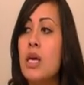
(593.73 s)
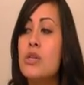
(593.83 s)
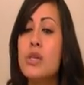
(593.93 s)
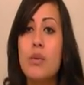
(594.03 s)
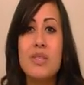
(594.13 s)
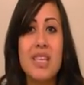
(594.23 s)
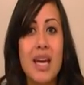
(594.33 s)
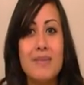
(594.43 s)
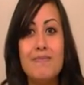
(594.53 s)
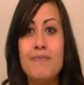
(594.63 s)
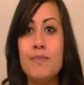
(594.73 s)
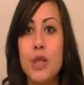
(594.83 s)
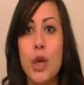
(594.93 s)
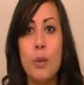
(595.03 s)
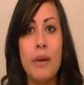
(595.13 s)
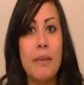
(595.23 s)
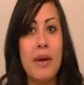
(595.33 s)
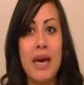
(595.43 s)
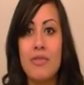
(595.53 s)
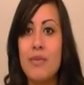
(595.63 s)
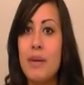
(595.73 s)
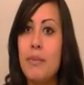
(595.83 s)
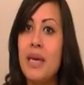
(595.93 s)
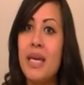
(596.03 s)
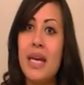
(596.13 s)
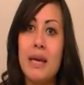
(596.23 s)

So I was like, nope, I'm out of my bid.